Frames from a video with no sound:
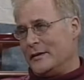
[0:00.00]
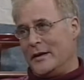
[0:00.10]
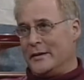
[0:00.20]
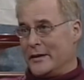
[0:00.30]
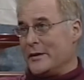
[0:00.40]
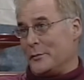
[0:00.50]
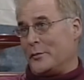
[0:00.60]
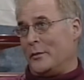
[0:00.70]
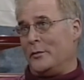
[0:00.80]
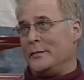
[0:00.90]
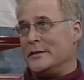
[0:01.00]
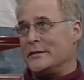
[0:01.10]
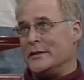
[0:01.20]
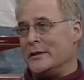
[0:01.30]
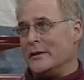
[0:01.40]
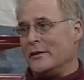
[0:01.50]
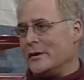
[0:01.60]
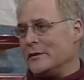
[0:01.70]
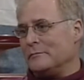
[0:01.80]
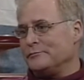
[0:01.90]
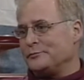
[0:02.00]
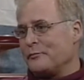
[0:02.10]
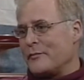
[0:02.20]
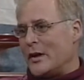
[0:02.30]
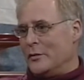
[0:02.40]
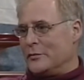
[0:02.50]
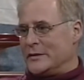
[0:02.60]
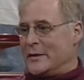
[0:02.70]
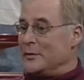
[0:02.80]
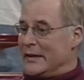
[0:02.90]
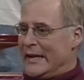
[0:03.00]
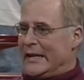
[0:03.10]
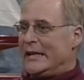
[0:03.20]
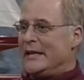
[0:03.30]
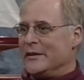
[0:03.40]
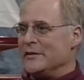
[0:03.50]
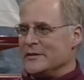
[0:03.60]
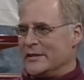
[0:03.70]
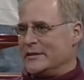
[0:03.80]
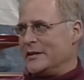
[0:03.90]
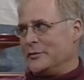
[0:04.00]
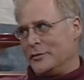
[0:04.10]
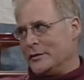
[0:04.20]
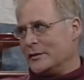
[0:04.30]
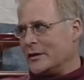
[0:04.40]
Uh, the other problem is that there are, uh, for example, in Italy, there are 600